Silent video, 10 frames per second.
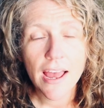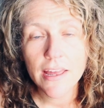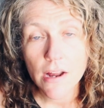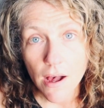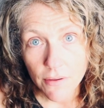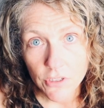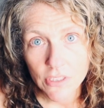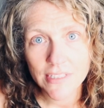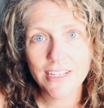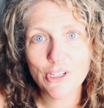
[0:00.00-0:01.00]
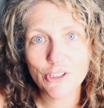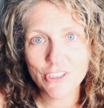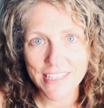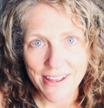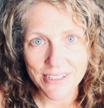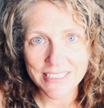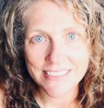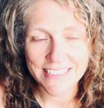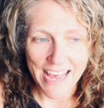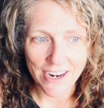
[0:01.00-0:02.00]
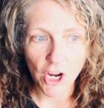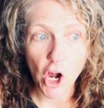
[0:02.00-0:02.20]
And obviously, your sales data